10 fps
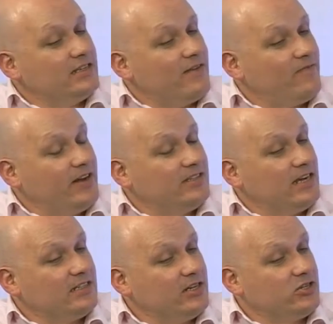that
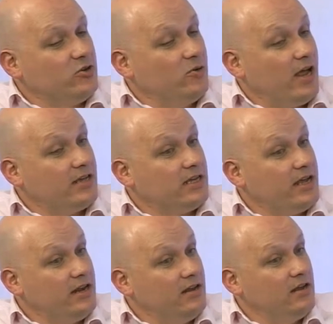fantastic tool as
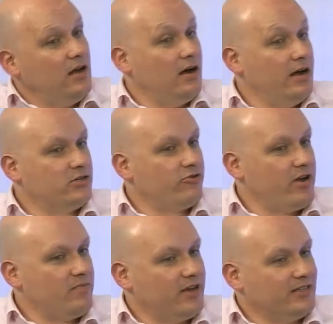in it's
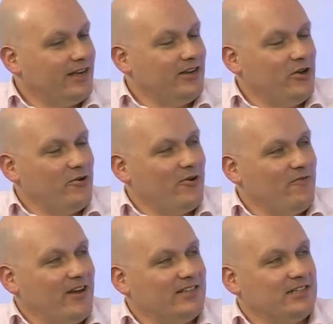great because they can do it, or
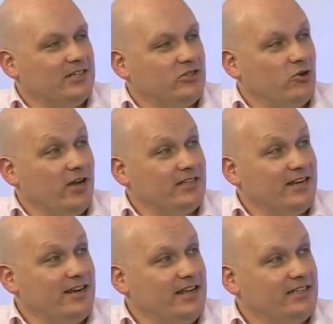fantastic tool as
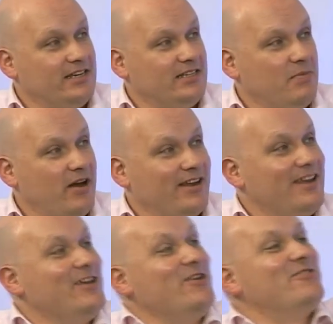in it's easy money?
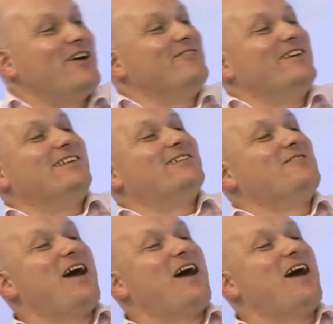You don't need to